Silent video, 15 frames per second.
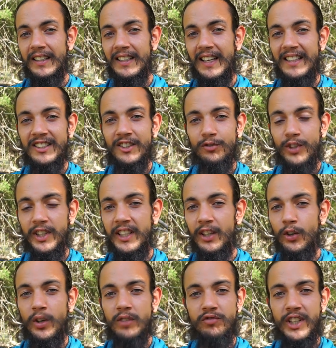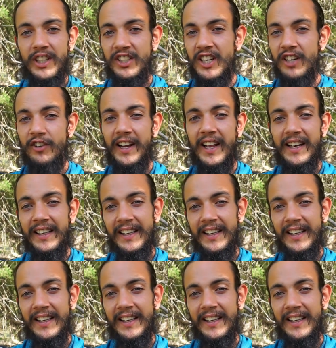and to re-heal and regenerate, and it